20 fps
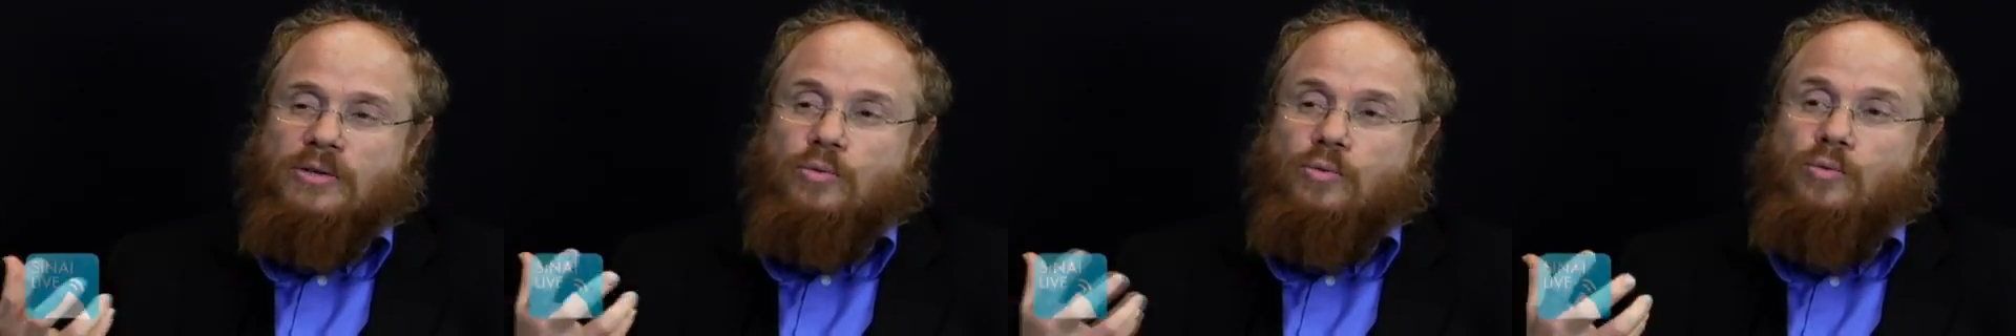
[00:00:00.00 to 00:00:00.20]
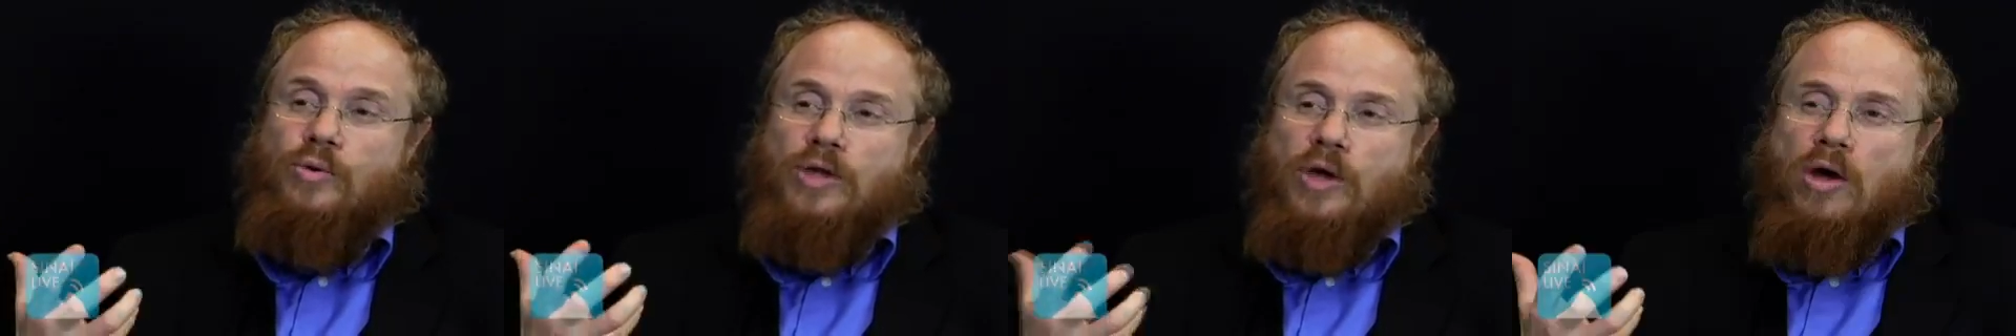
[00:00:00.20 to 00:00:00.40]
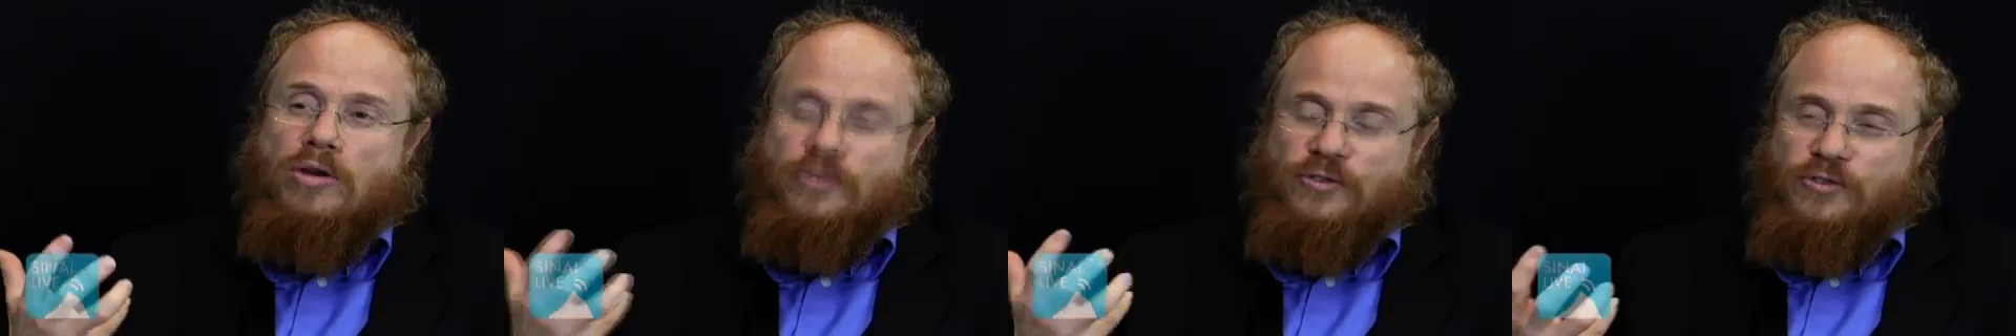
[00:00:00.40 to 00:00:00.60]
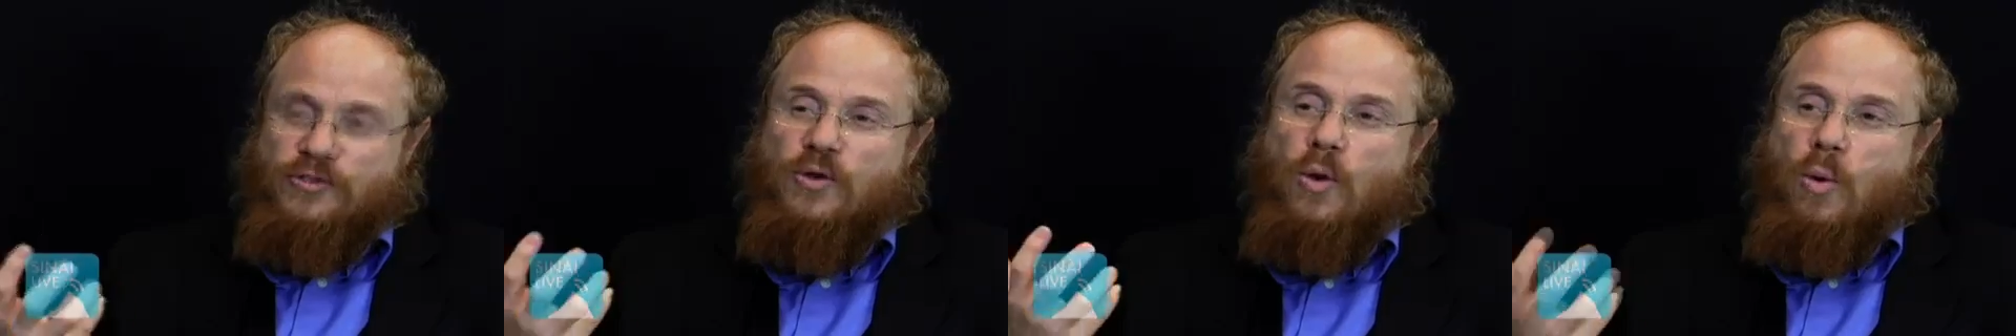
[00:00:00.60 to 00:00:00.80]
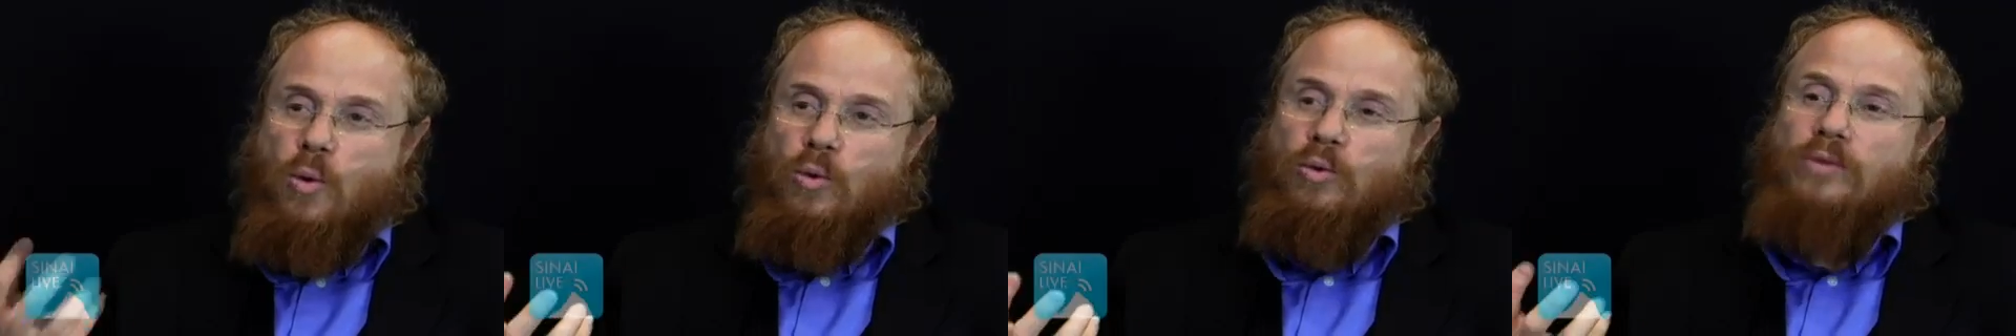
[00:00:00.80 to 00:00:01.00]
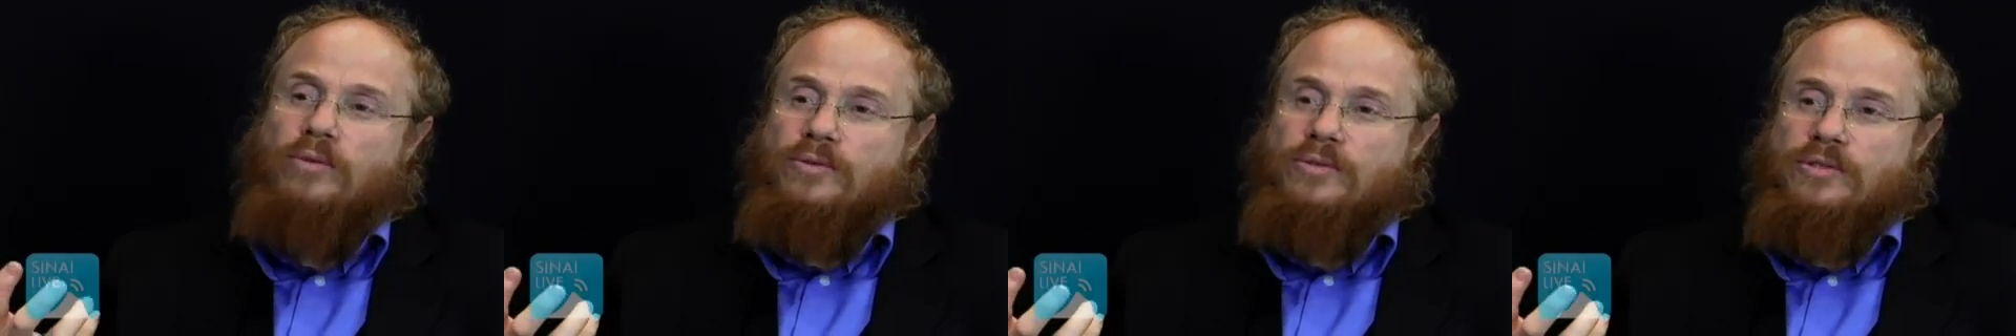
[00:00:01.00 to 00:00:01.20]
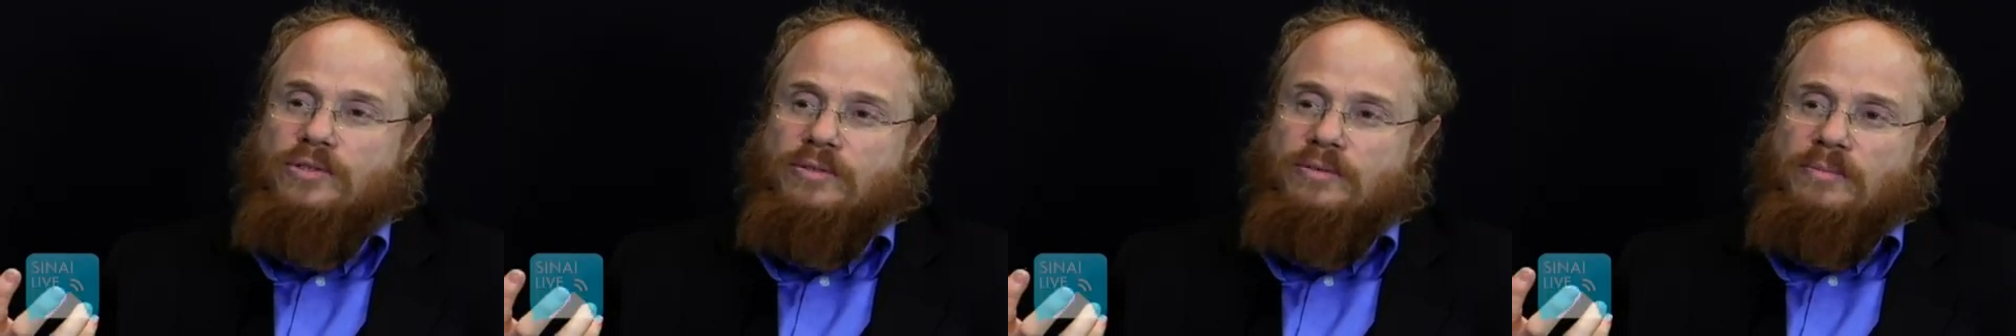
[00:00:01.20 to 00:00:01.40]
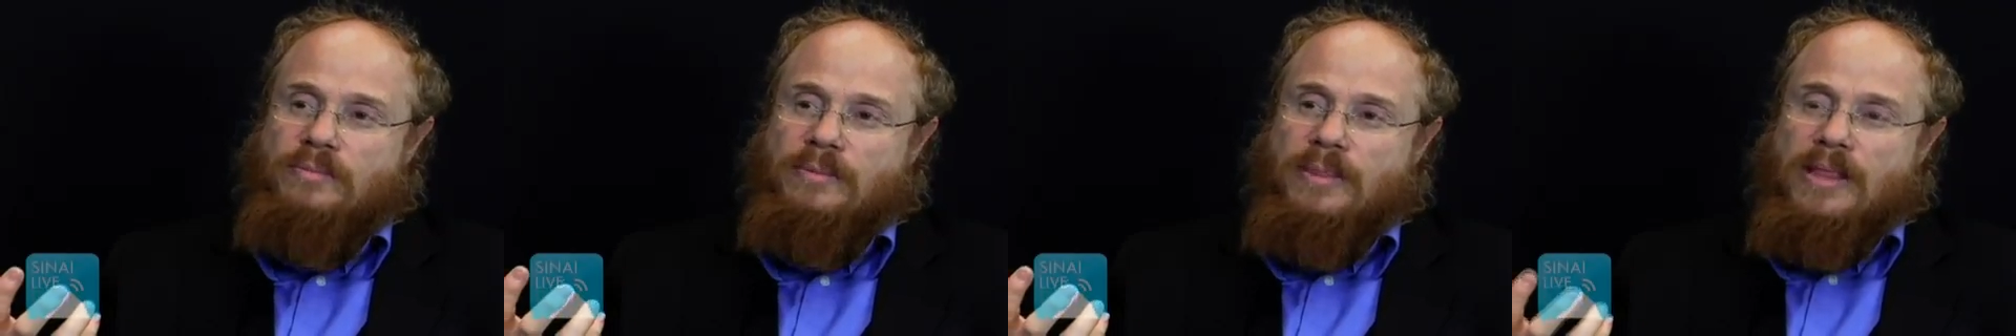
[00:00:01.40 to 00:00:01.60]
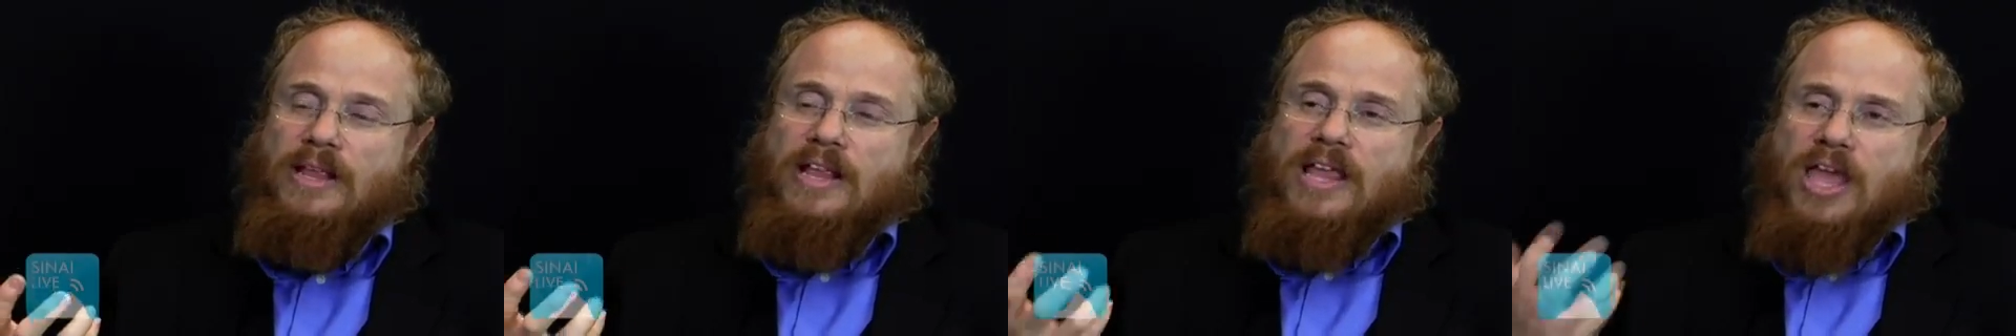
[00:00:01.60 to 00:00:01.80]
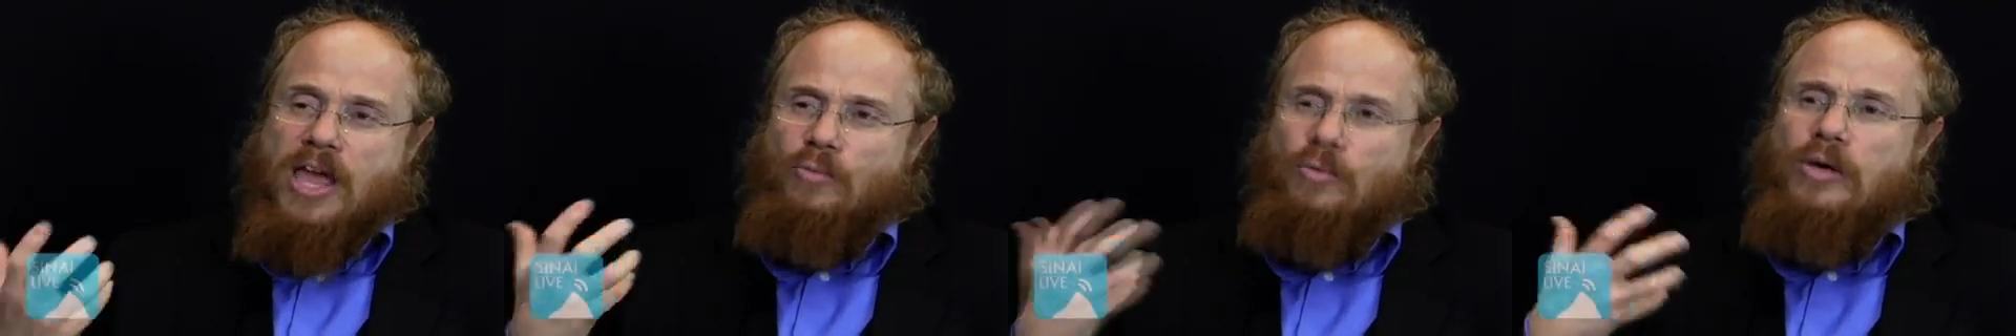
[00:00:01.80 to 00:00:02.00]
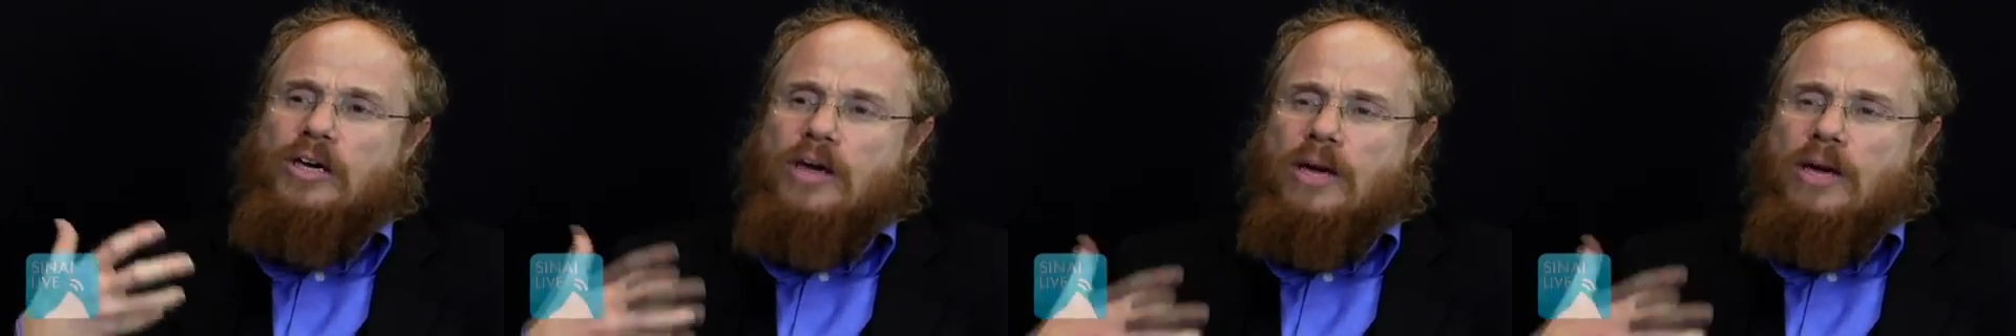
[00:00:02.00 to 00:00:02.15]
We are souls, and we